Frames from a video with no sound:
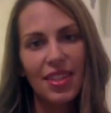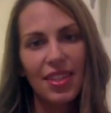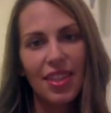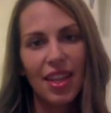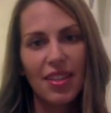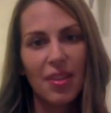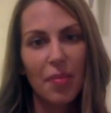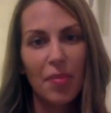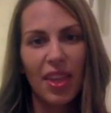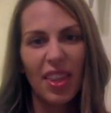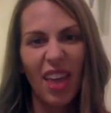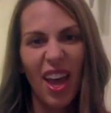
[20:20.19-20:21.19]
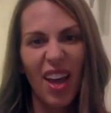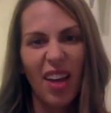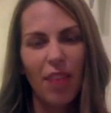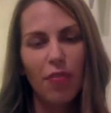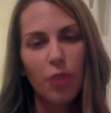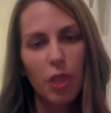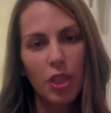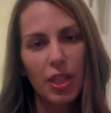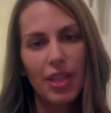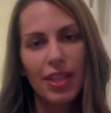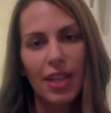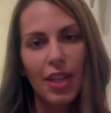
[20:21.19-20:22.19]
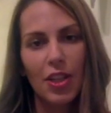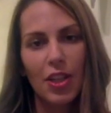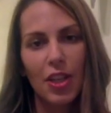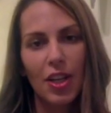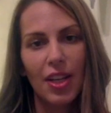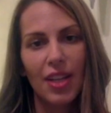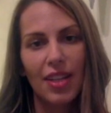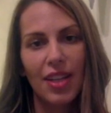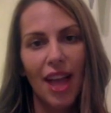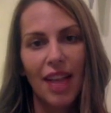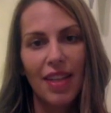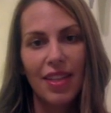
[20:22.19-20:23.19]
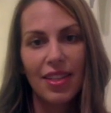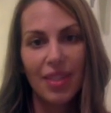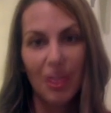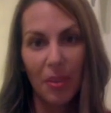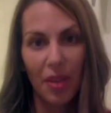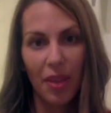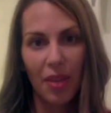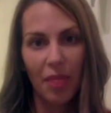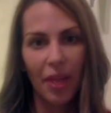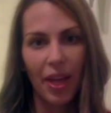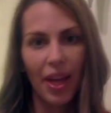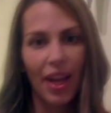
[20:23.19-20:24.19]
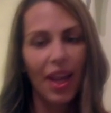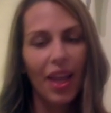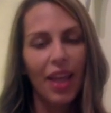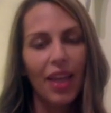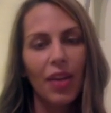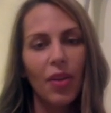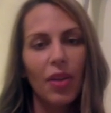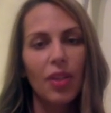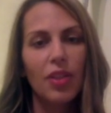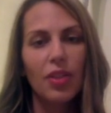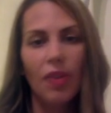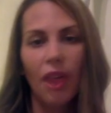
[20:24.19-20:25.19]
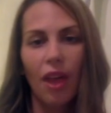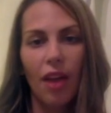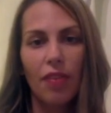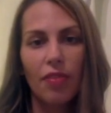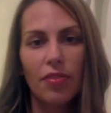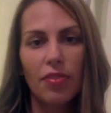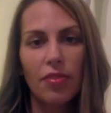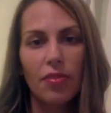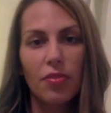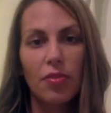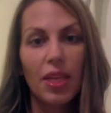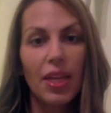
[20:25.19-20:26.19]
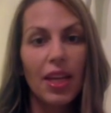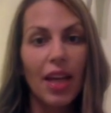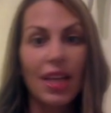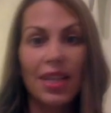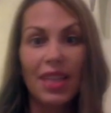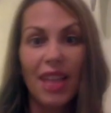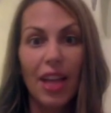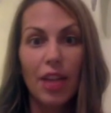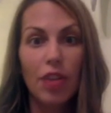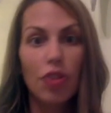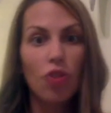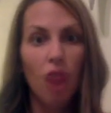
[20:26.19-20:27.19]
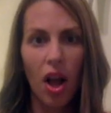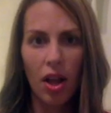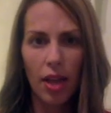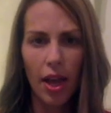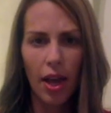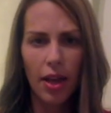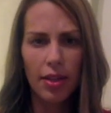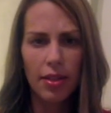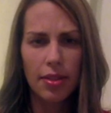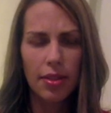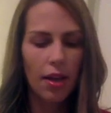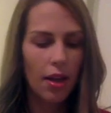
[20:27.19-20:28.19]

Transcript: that's something that unfortunately a Sagittarian has to deal with. But, they do have really nice legs, strong legs.